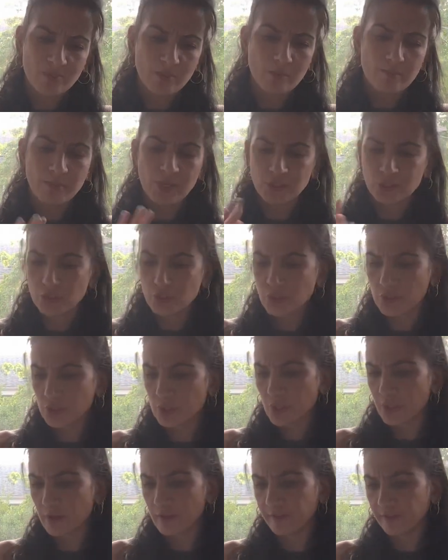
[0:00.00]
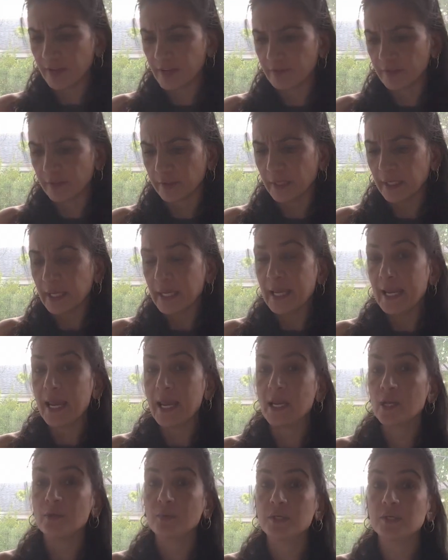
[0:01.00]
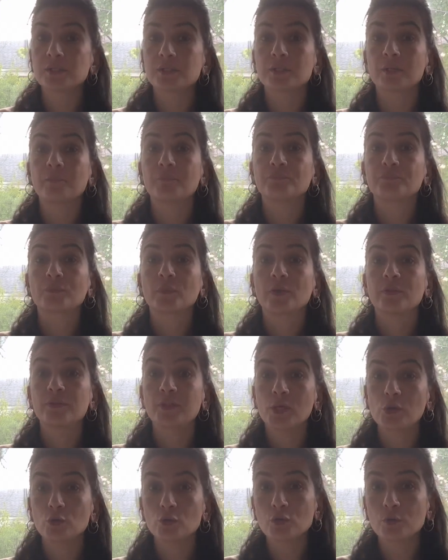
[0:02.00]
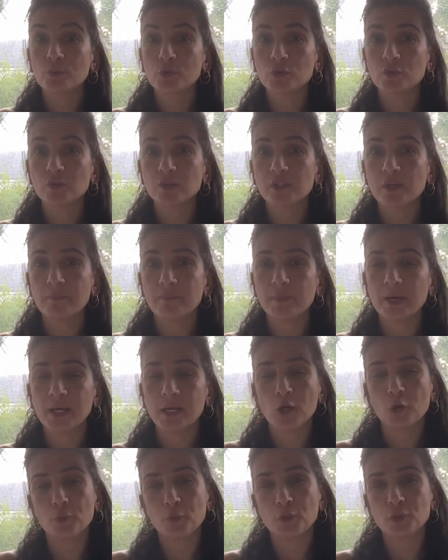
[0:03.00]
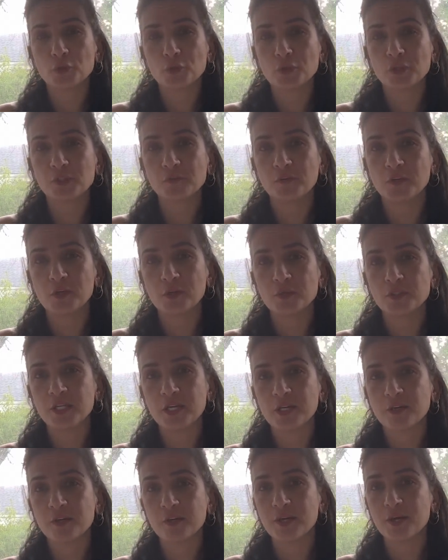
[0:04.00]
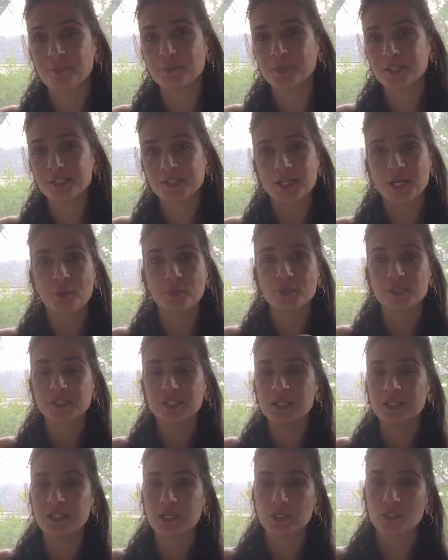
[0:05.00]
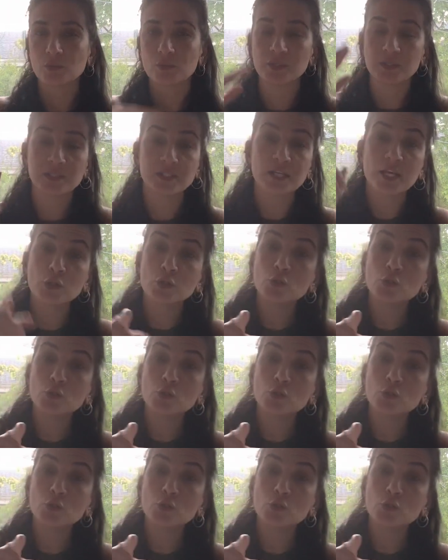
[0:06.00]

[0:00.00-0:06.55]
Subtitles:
man, just a ton of flavor. Anyways, thank you so much for stopping by. I hope you enjoyed this video. Take care. God bless. And I will see you next one. Stay